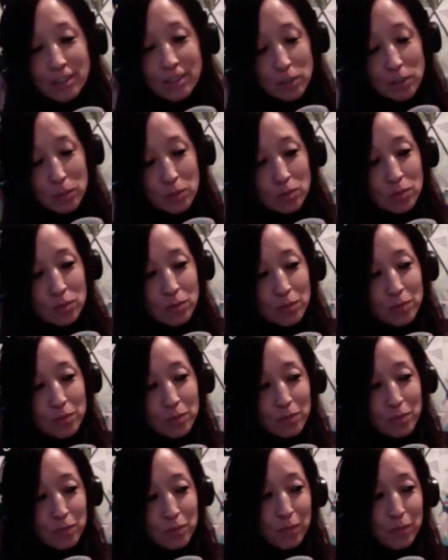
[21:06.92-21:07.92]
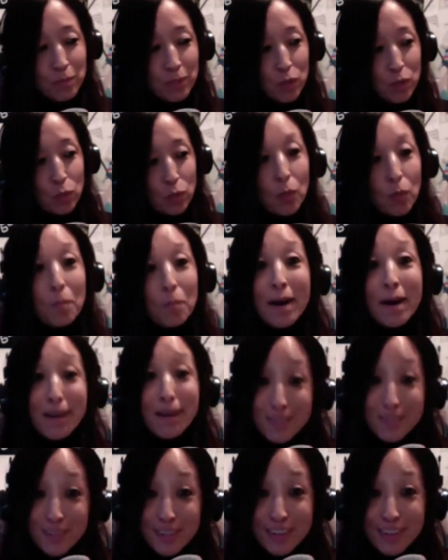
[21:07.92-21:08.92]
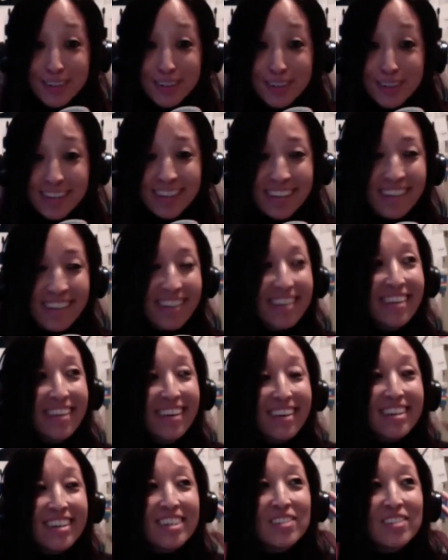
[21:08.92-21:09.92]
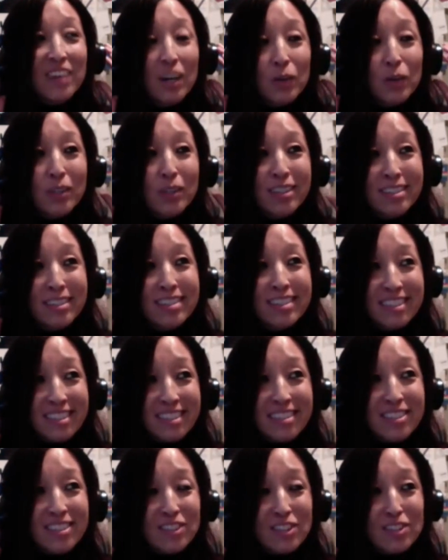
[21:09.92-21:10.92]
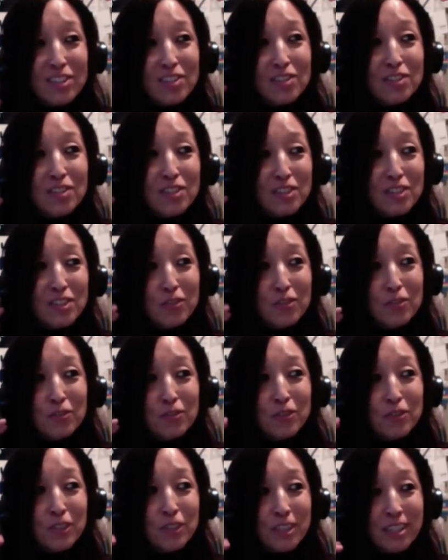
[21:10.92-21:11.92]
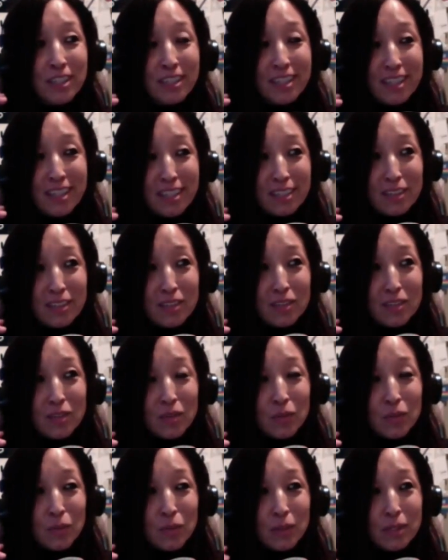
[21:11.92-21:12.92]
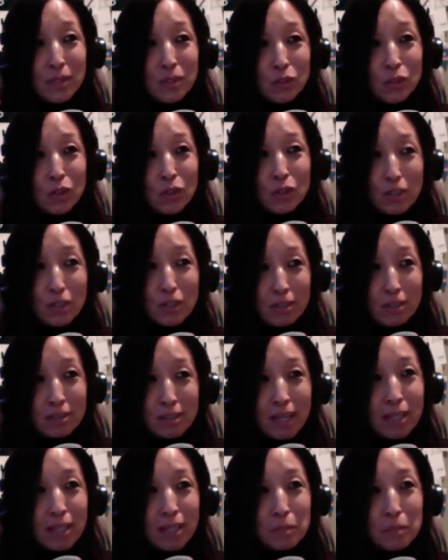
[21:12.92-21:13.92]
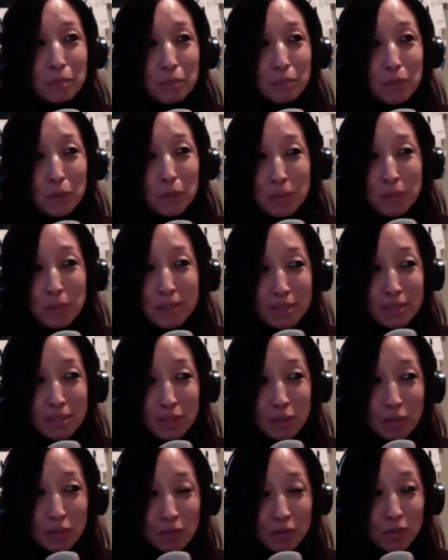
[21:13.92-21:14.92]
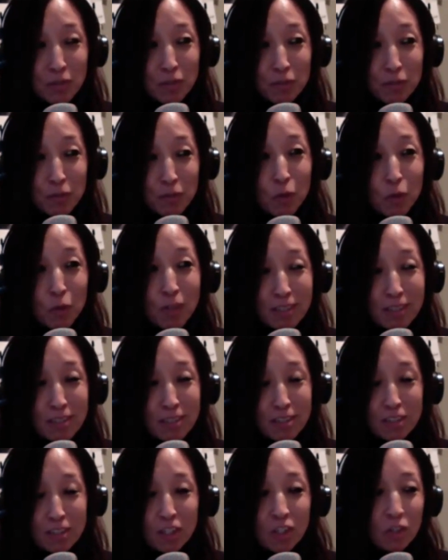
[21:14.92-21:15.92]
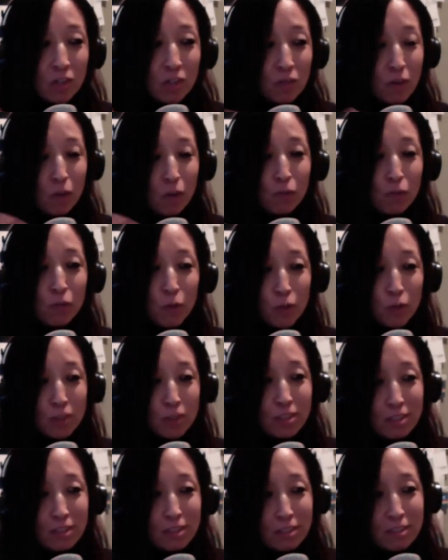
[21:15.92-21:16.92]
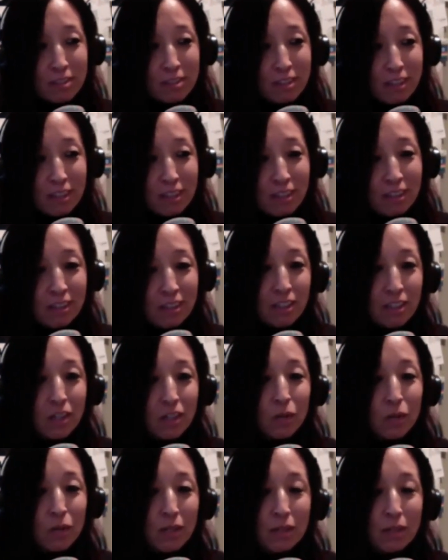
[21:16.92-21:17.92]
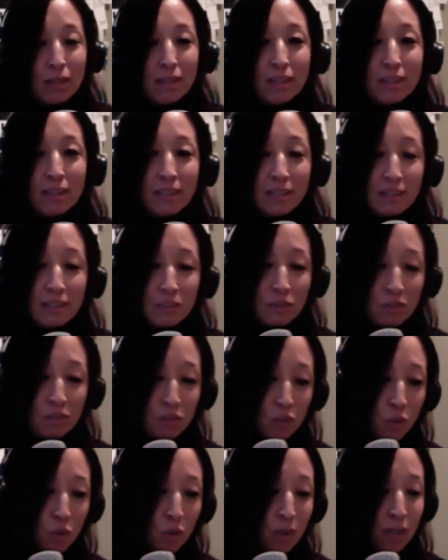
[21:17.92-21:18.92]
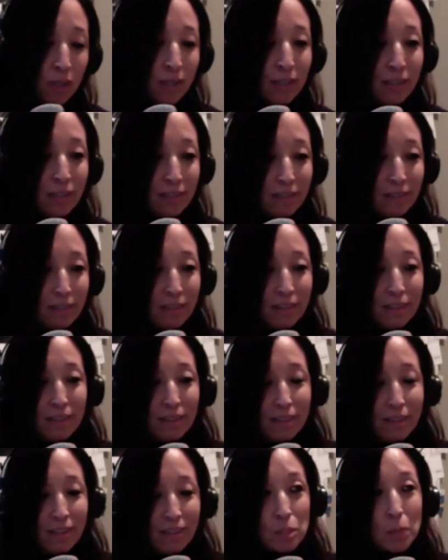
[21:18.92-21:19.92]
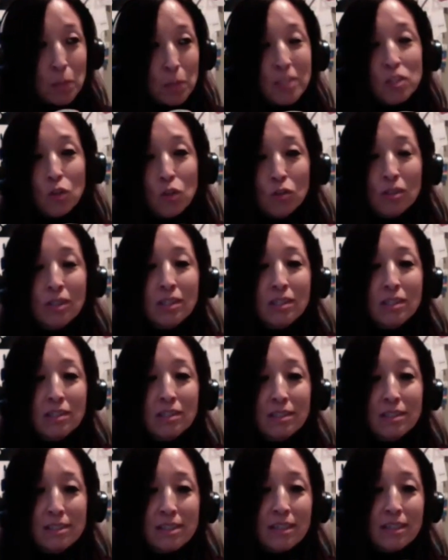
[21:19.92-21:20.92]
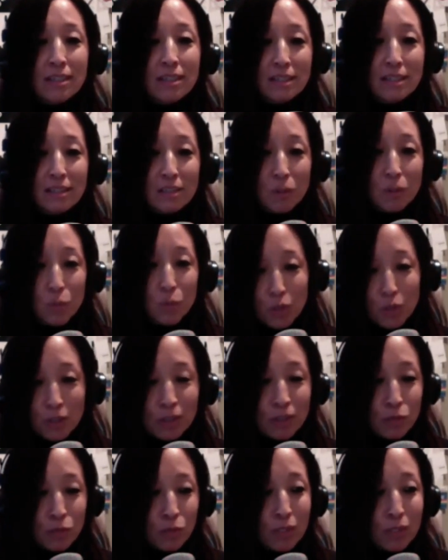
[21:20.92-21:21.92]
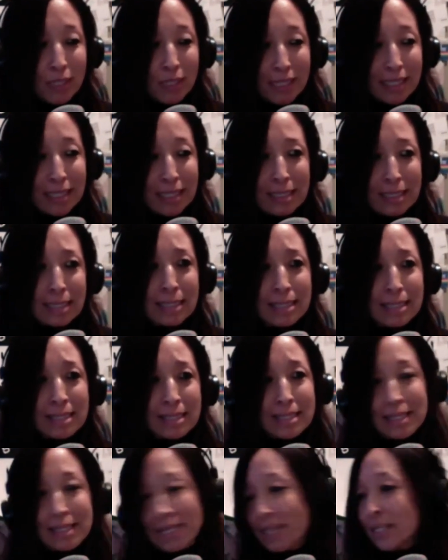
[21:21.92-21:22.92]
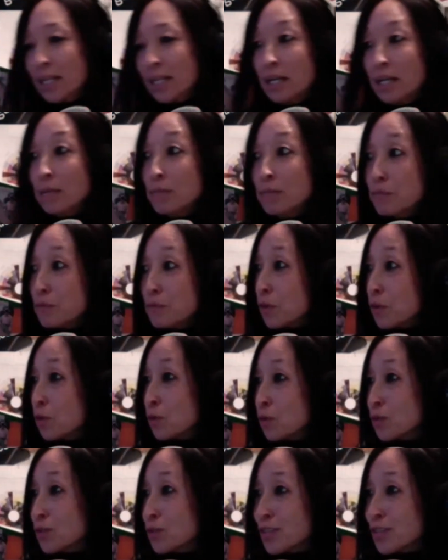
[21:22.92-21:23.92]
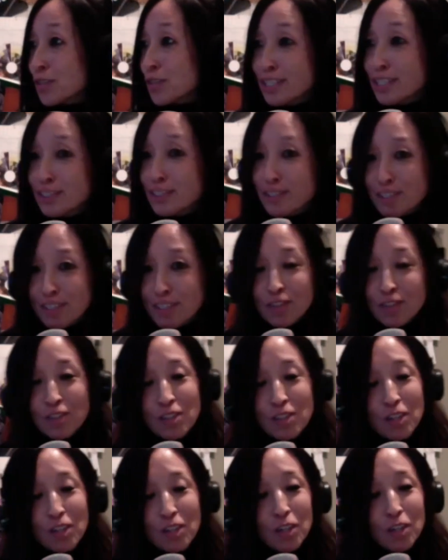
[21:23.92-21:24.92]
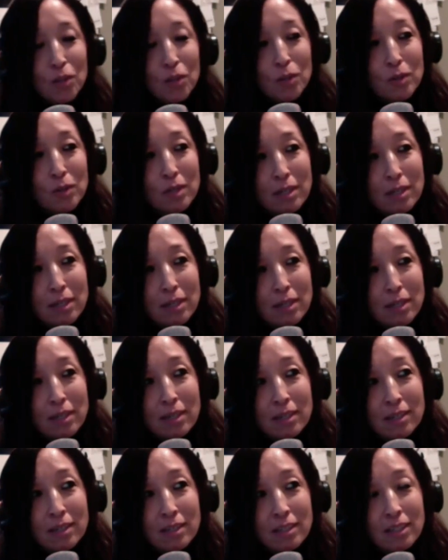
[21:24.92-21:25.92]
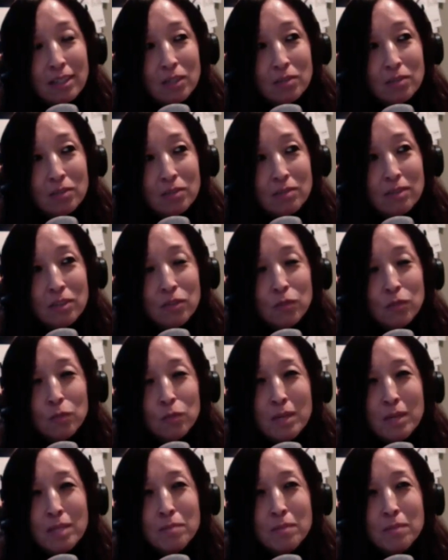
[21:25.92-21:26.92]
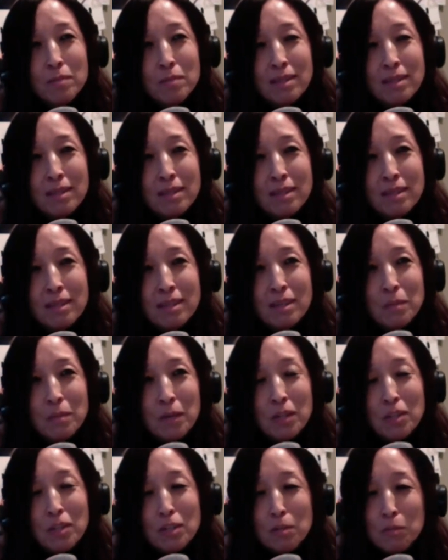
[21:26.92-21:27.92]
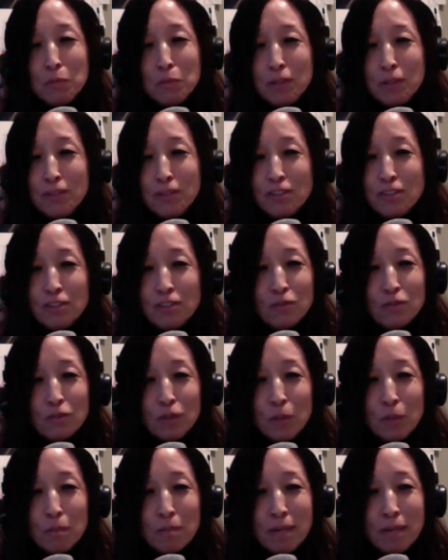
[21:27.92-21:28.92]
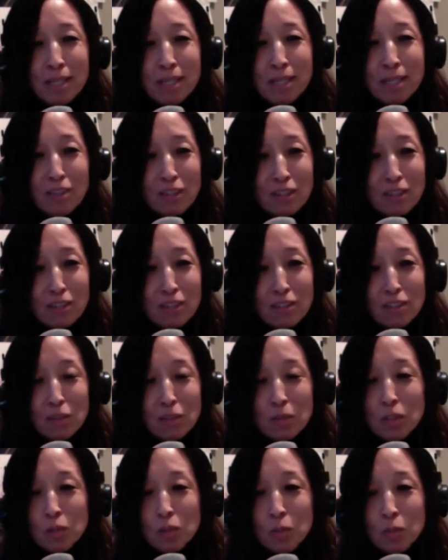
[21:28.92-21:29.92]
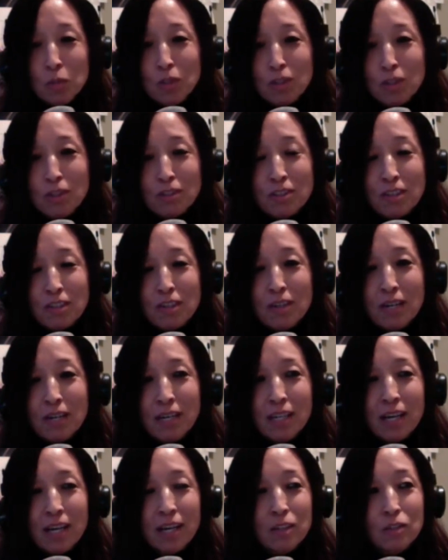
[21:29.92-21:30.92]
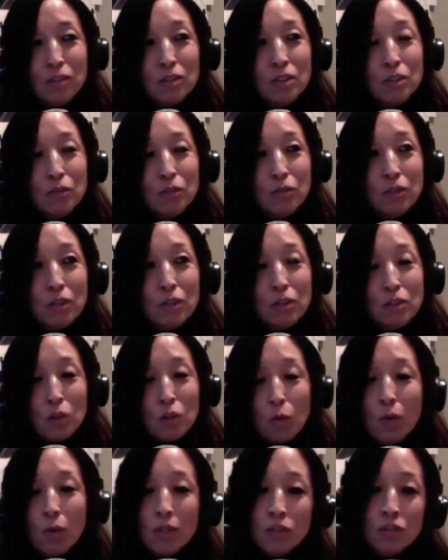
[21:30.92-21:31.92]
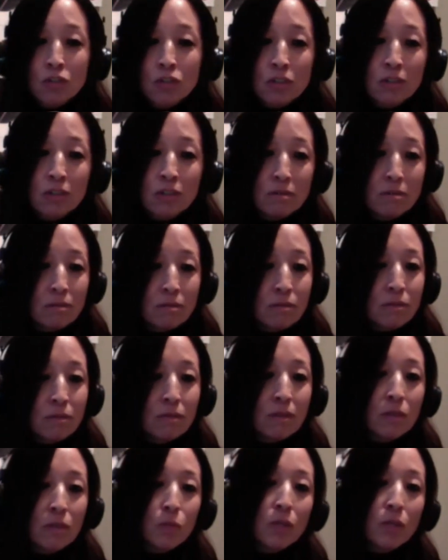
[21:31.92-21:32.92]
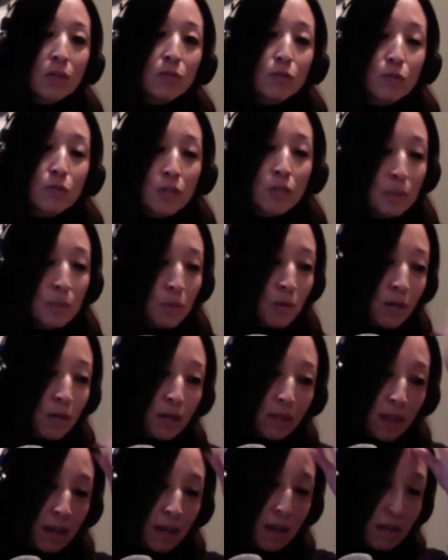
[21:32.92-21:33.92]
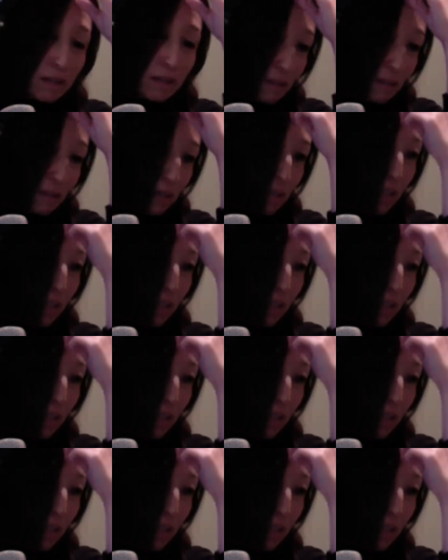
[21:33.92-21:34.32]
has been a reminder of how easy it is to forget what your like purpose or focus, you know, if our focus is, you know, healing and joy and space holding. It's like the world really isn't set up for those things. And so, you know, you've made me think about the importance of reminders so much more. So I don't know if there's a question that we can frame around that,